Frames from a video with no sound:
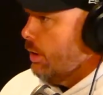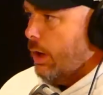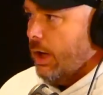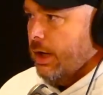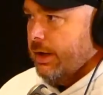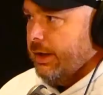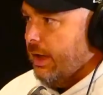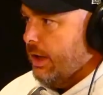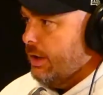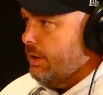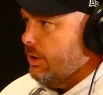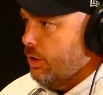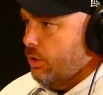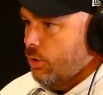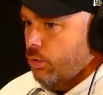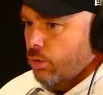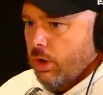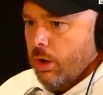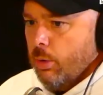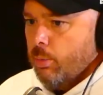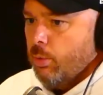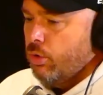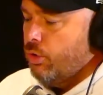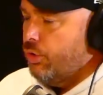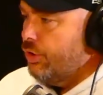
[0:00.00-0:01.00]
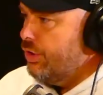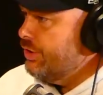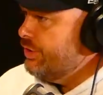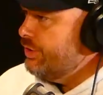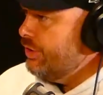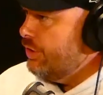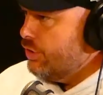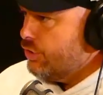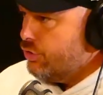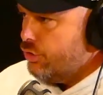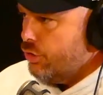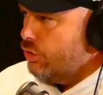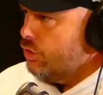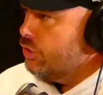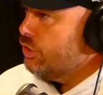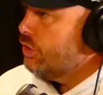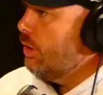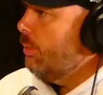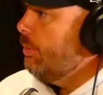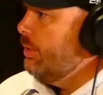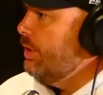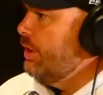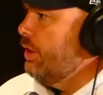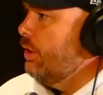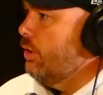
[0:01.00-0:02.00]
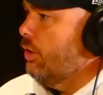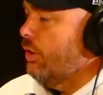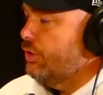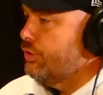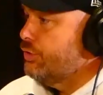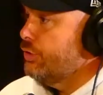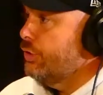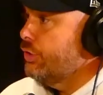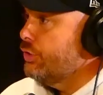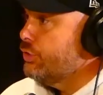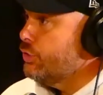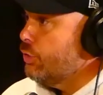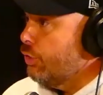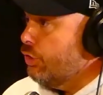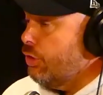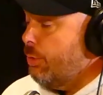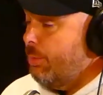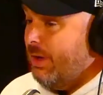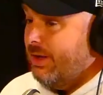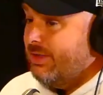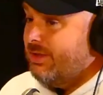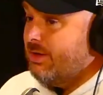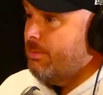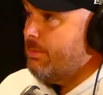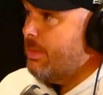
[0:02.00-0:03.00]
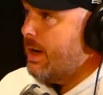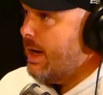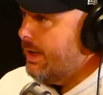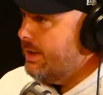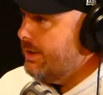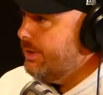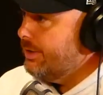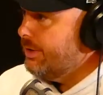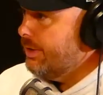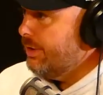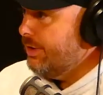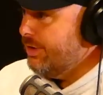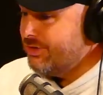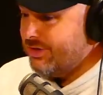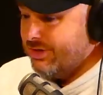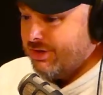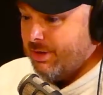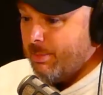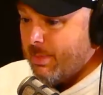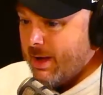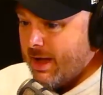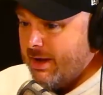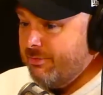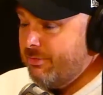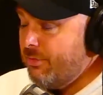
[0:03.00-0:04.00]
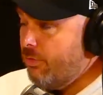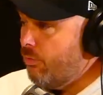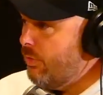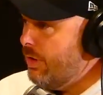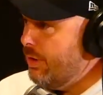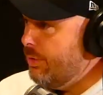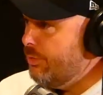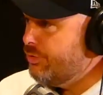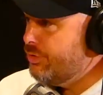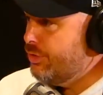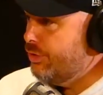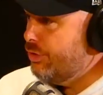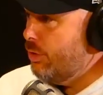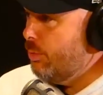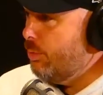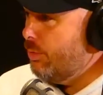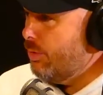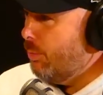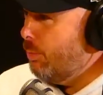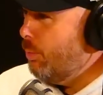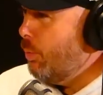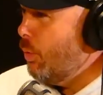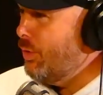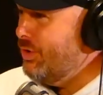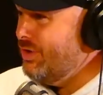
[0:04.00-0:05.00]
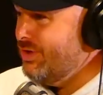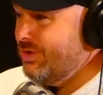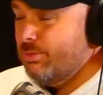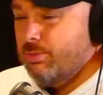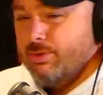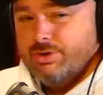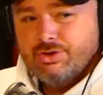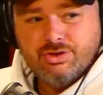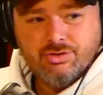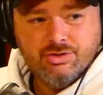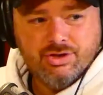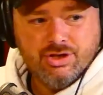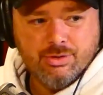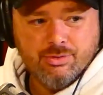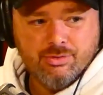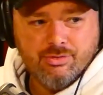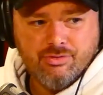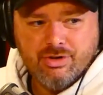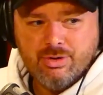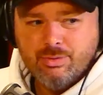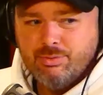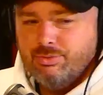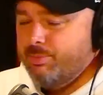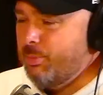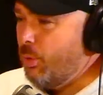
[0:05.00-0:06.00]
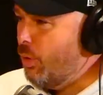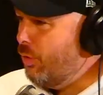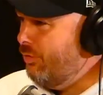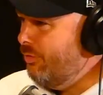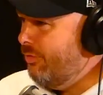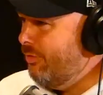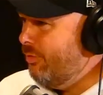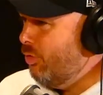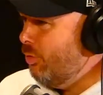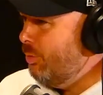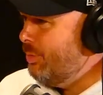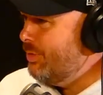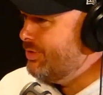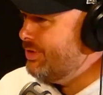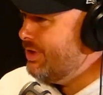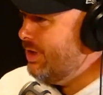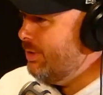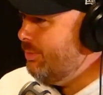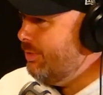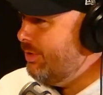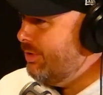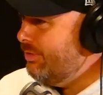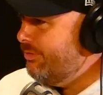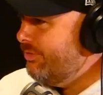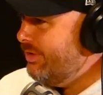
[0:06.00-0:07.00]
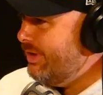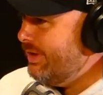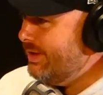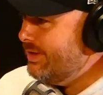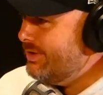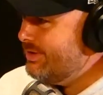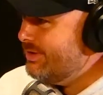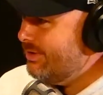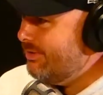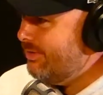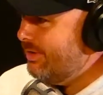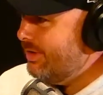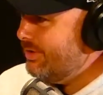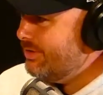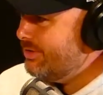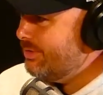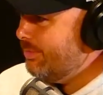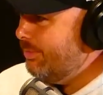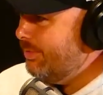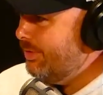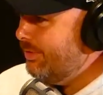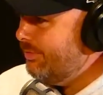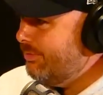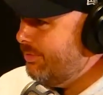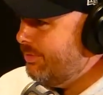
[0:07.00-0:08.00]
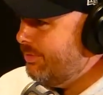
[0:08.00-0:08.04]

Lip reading: again, and we're going to see the students come in and all. So there's going to be a demand. There's a demand for rentals right now. We're at what's the real 0.4%? We're in vacancy rate or something